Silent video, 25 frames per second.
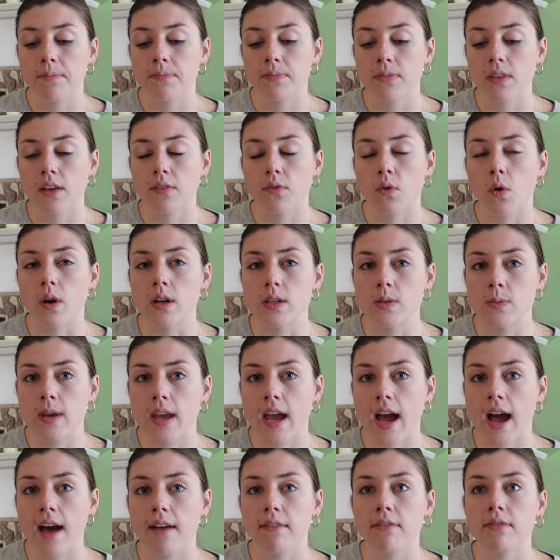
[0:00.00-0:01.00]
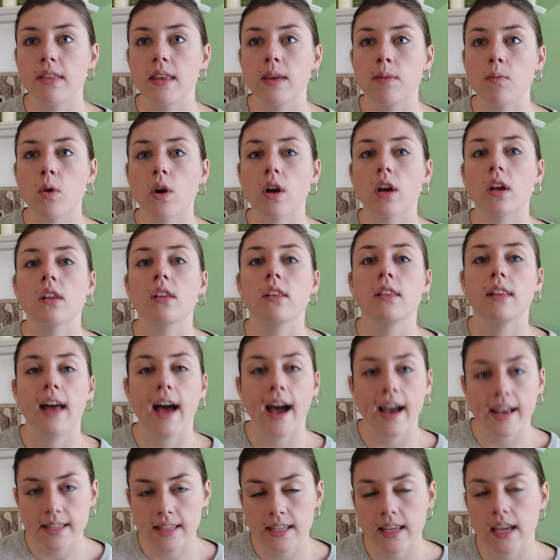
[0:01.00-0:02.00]
of course, we have the more
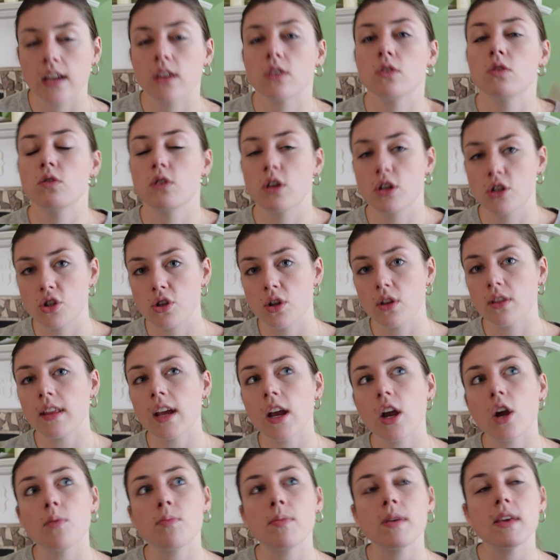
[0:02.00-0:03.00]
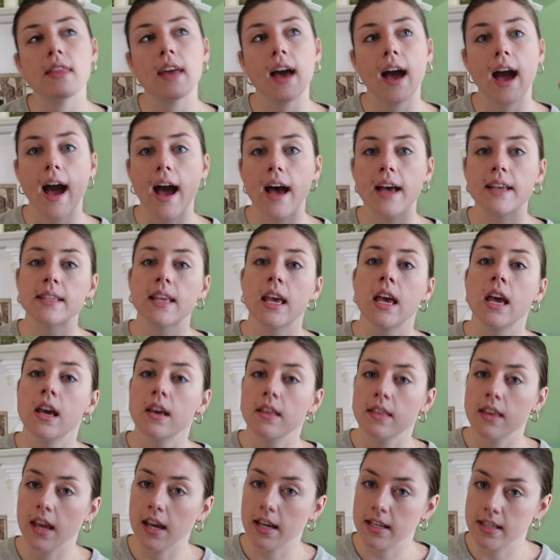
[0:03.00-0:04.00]
classic nutritional therapy that has
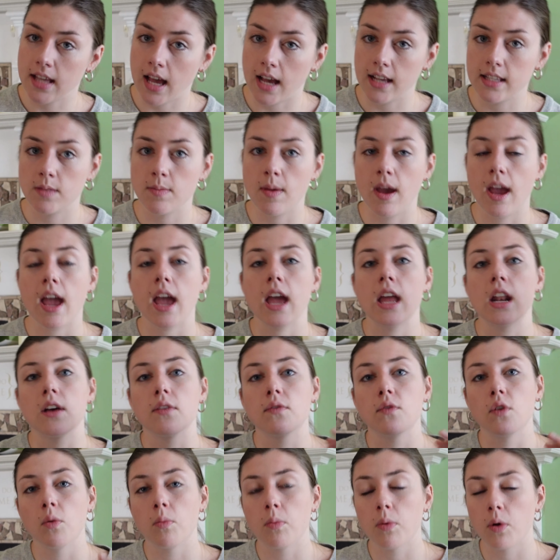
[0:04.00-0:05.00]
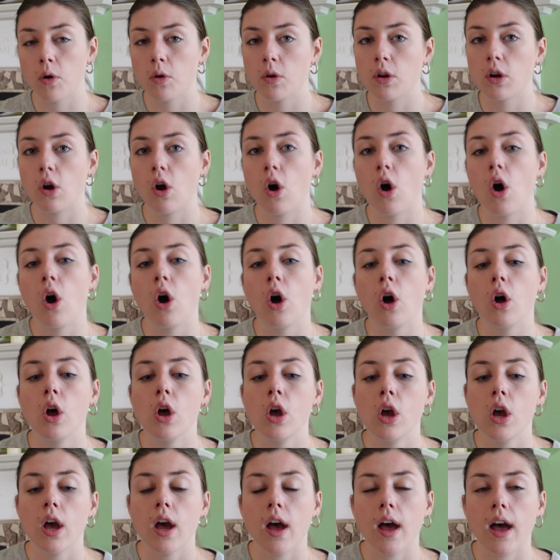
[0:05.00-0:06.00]
the assessment and a full protocol,
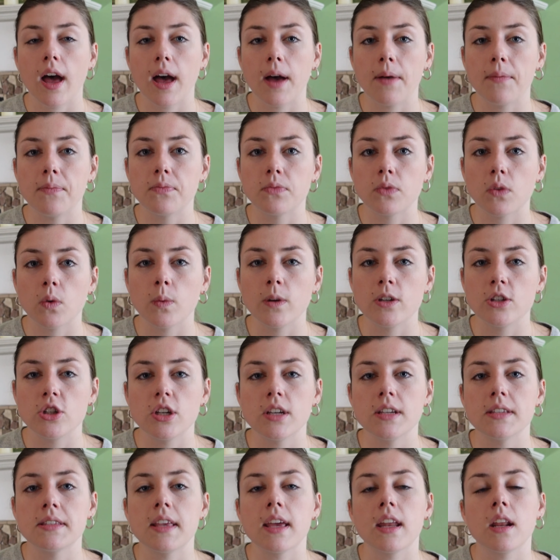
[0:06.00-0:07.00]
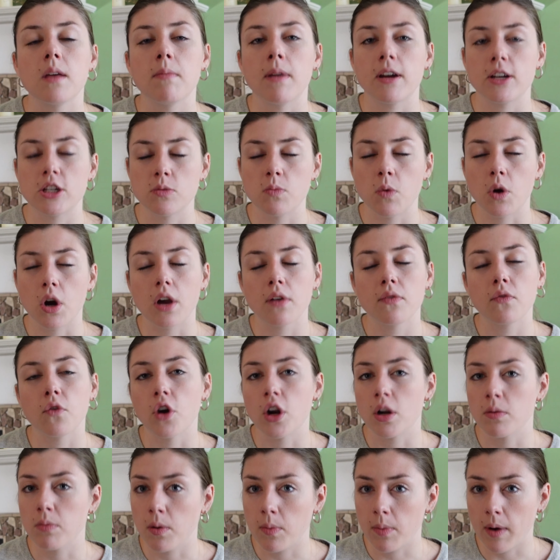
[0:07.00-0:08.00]
which is at a much more
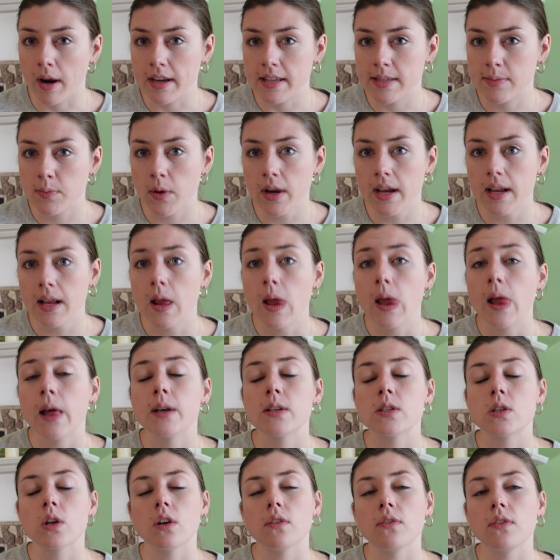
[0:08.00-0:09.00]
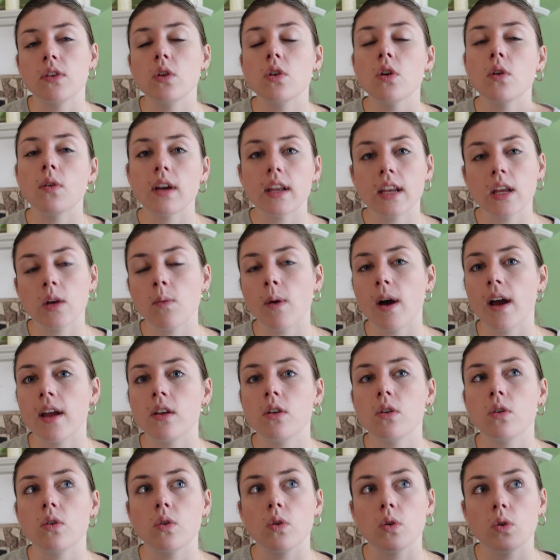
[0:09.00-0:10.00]
affordable price point. So if you know
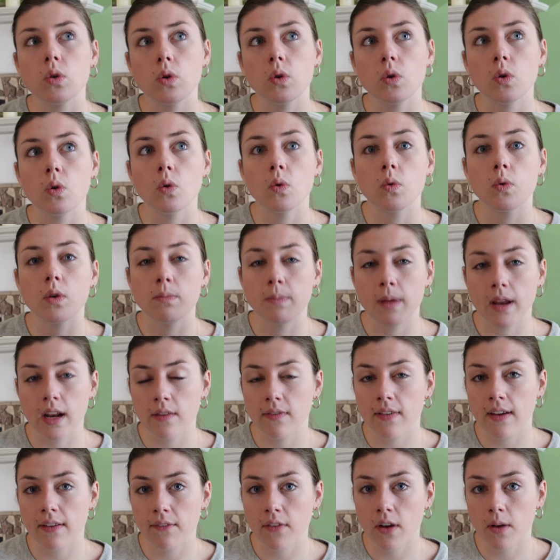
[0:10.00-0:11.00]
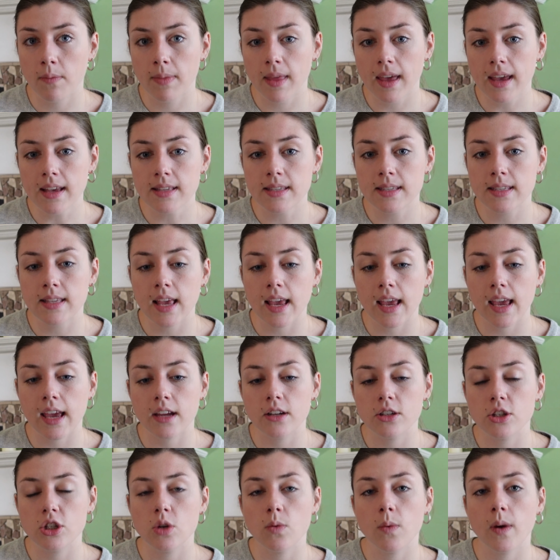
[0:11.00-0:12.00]
anyone who would benefit from this
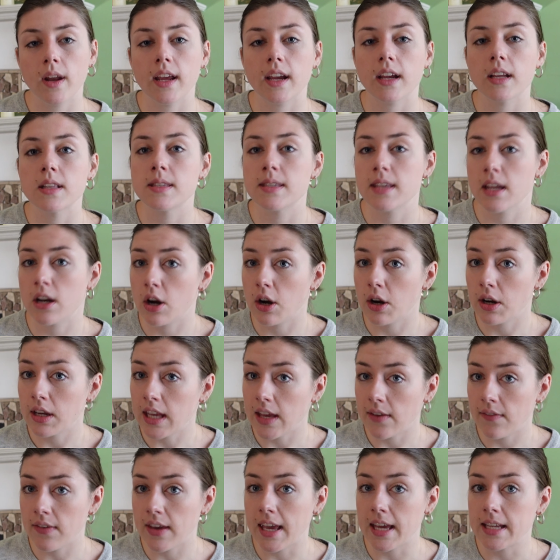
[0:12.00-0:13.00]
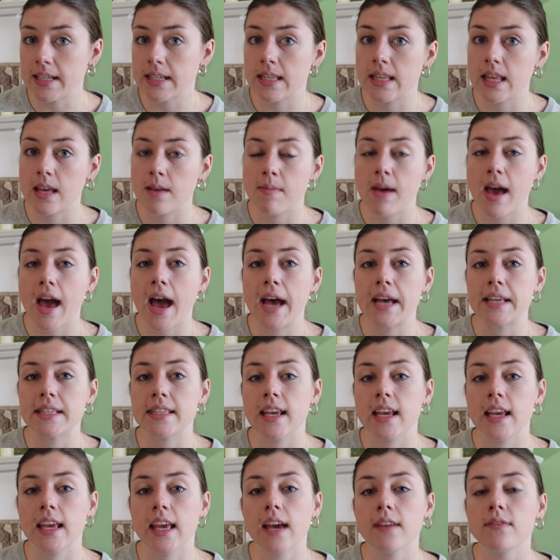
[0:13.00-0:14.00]
and you want to consider giving it to them as
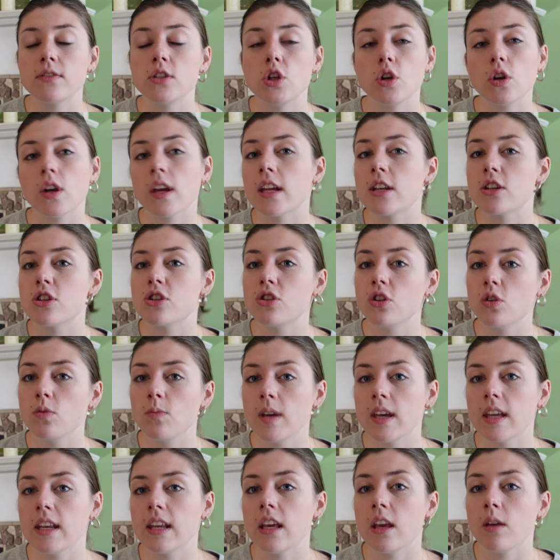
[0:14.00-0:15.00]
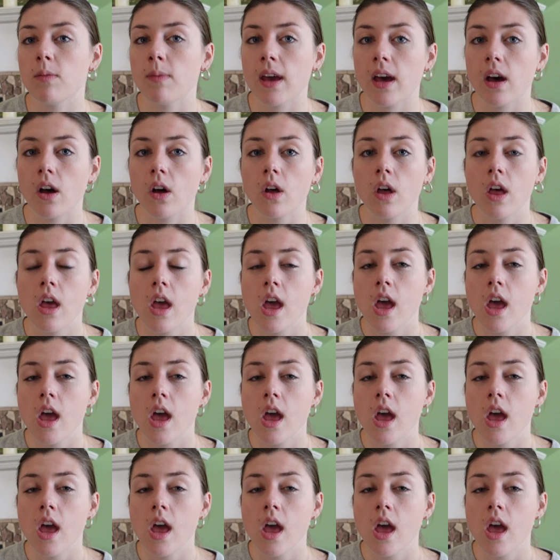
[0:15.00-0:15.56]
a gift, you can shoot me an email